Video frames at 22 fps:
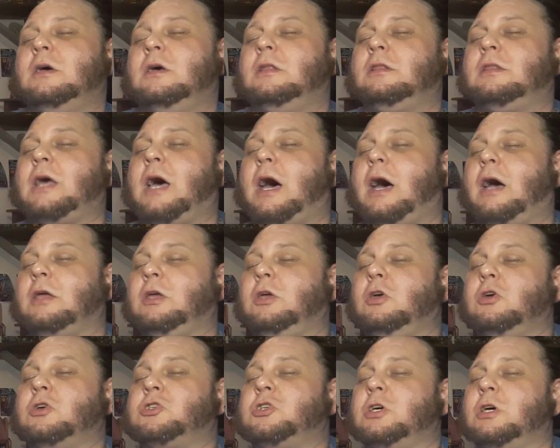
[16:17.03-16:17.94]
that
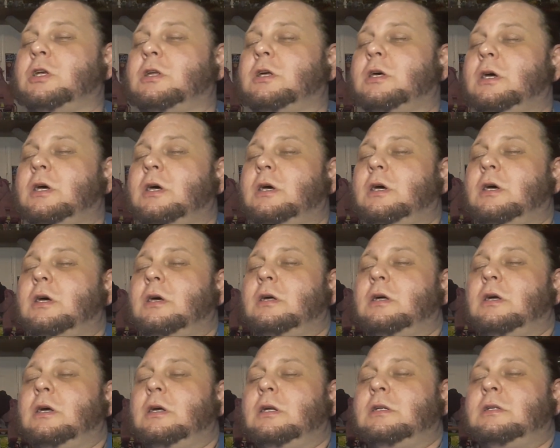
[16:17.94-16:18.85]
you should
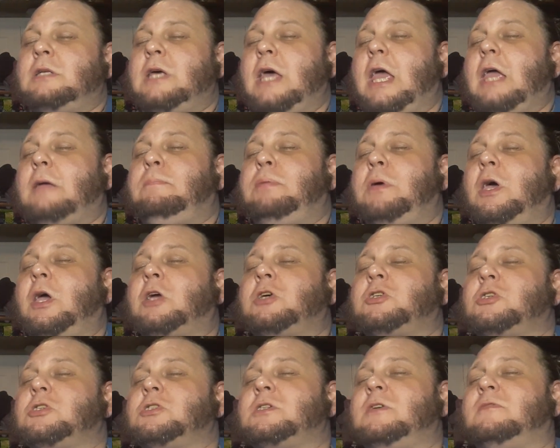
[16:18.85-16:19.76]
take
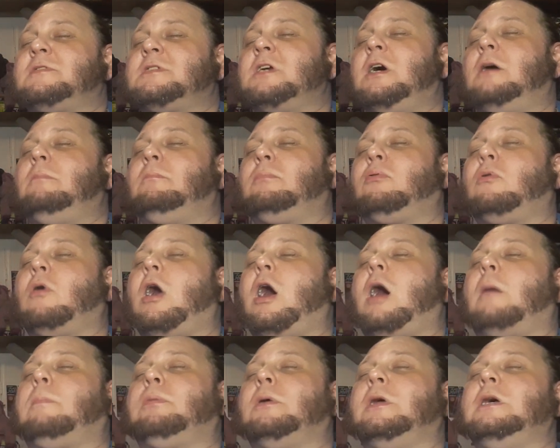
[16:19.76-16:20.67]
pictures of some
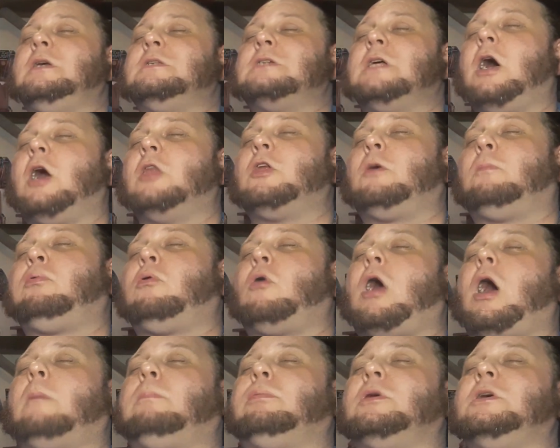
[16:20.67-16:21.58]
properties and other
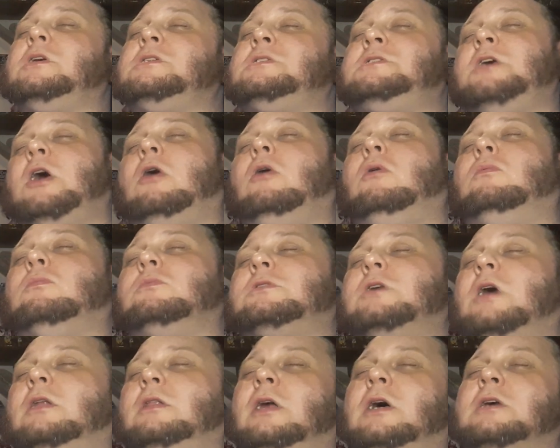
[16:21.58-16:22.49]
properties don't
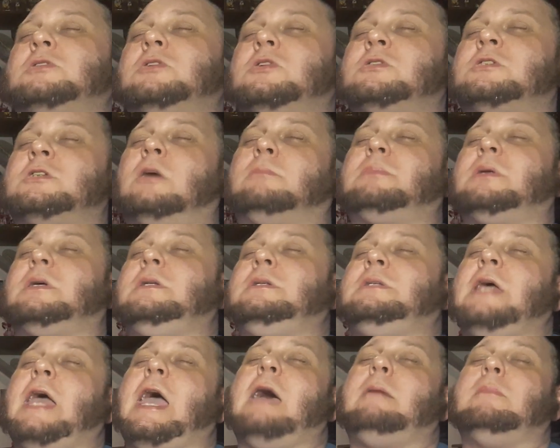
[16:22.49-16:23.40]
unless there's something
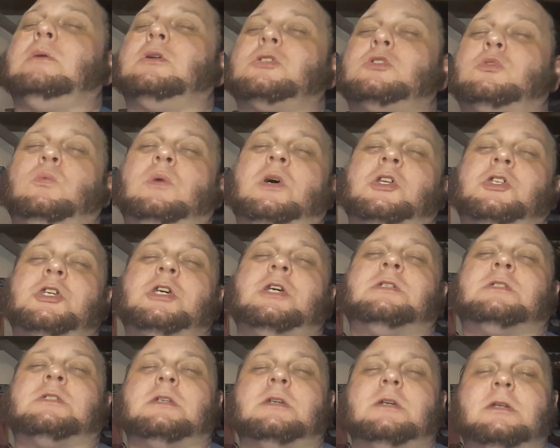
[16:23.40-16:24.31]
damaged. Which
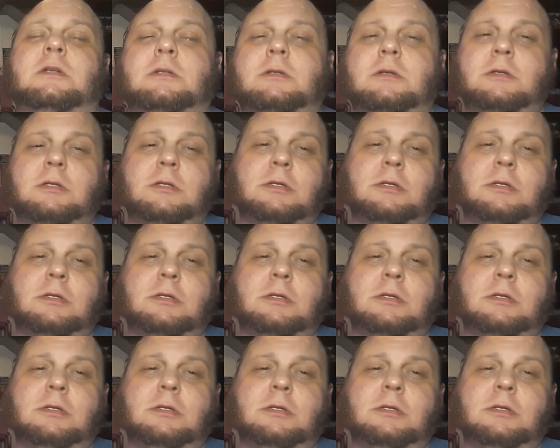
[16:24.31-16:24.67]
is it?